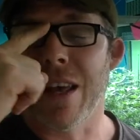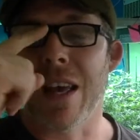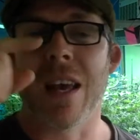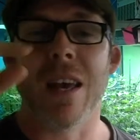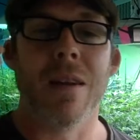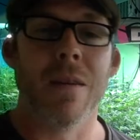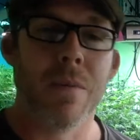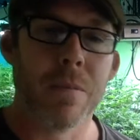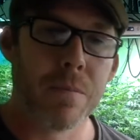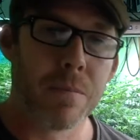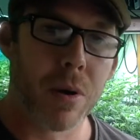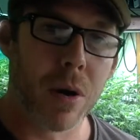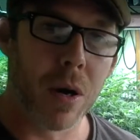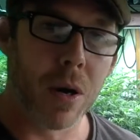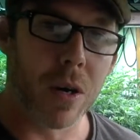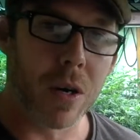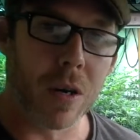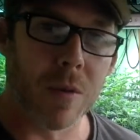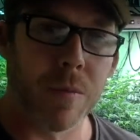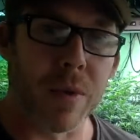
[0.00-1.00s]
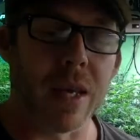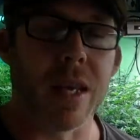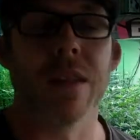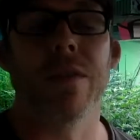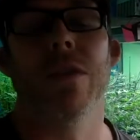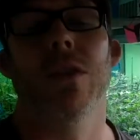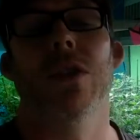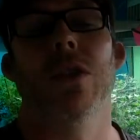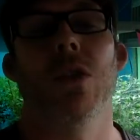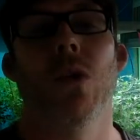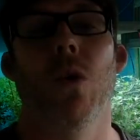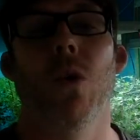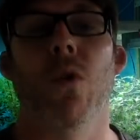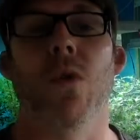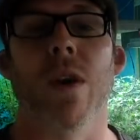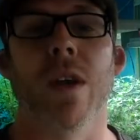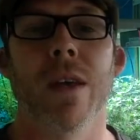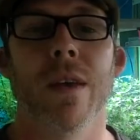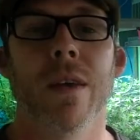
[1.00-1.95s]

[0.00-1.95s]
and put them in the story.